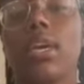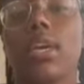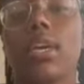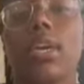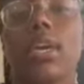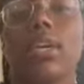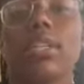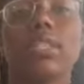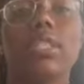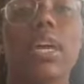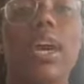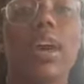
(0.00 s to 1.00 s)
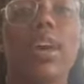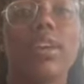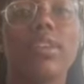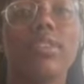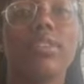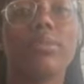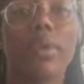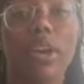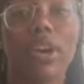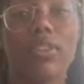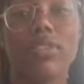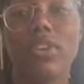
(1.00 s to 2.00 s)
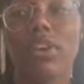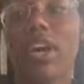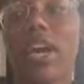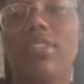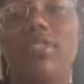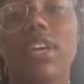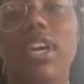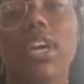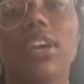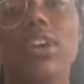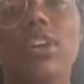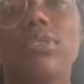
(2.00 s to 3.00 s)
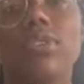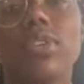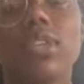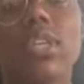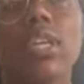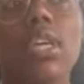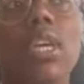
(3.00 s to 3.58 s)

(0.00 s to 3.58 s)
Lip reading: And I had my coffee, y'all. I have not had coffee